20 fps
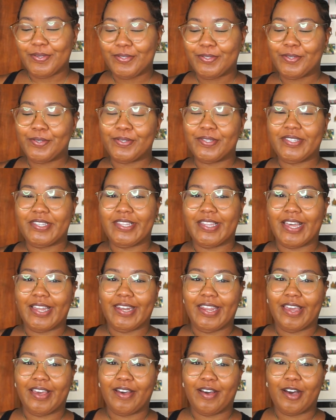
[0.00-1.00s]
So you see that
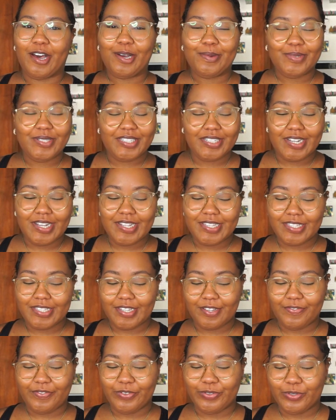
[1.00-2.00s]
there are options
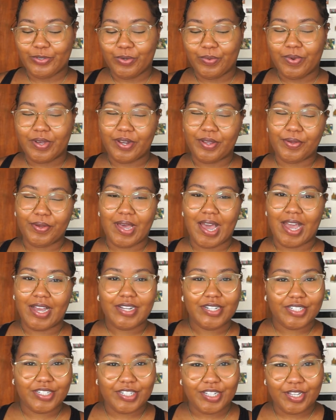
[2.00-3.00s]
if you don't want to
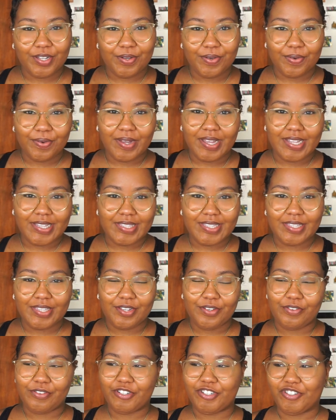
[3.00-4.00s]
actually go into the
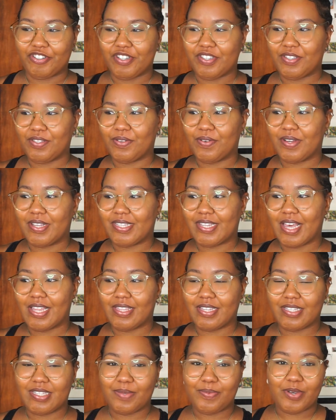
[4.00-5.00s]
grocery stores at
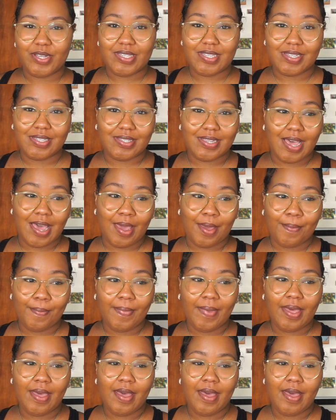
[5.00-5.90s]
this point in time.